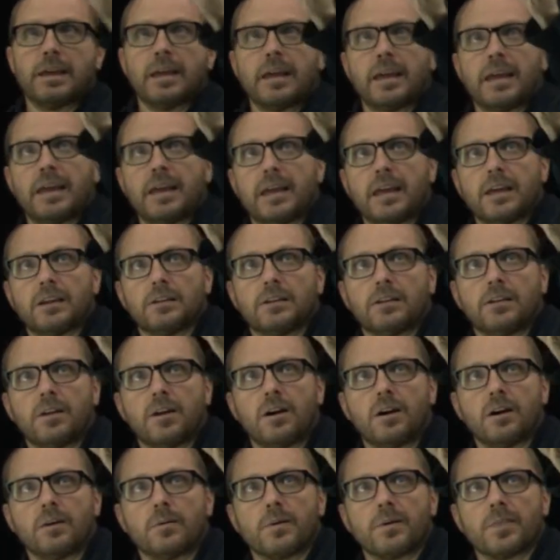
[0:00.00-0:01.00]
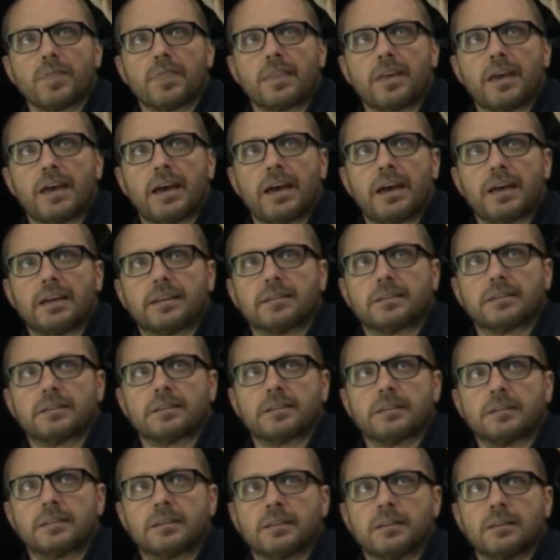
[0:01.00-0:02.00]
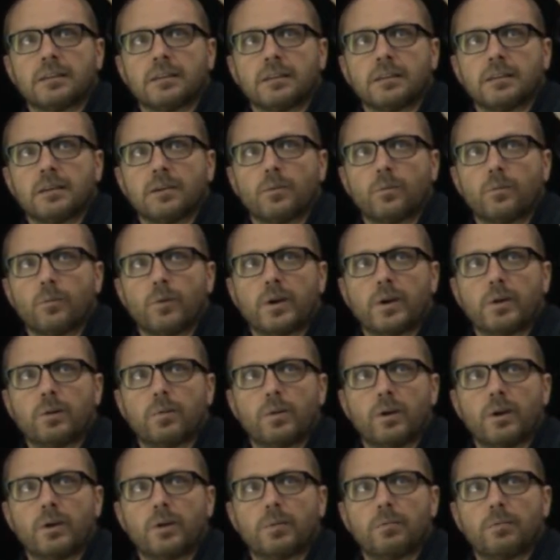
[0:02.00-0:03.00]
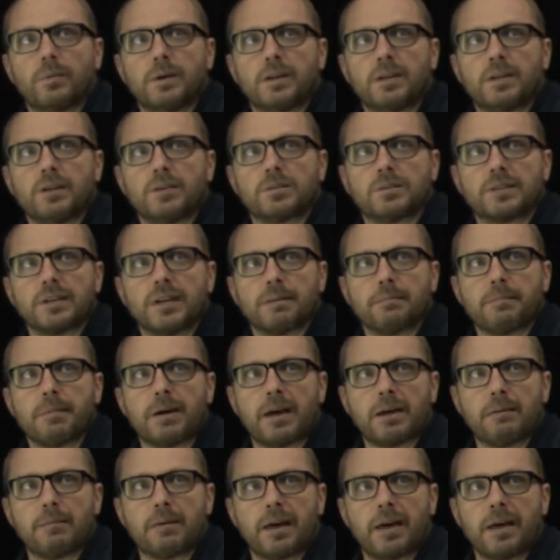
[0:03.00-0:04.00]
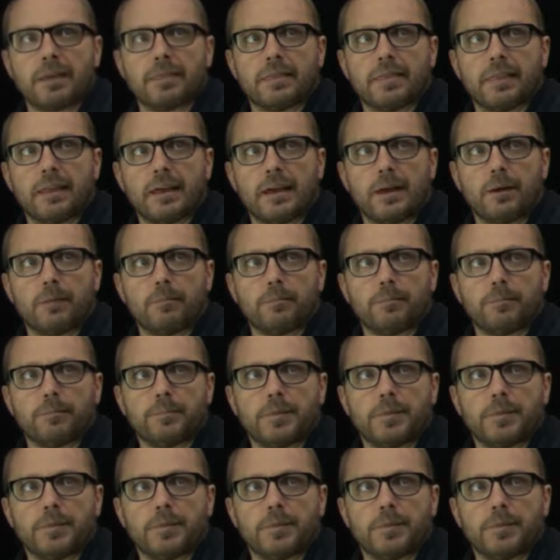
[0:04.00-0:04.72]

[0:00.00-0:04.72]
And along with that, we will be using MyMathLab,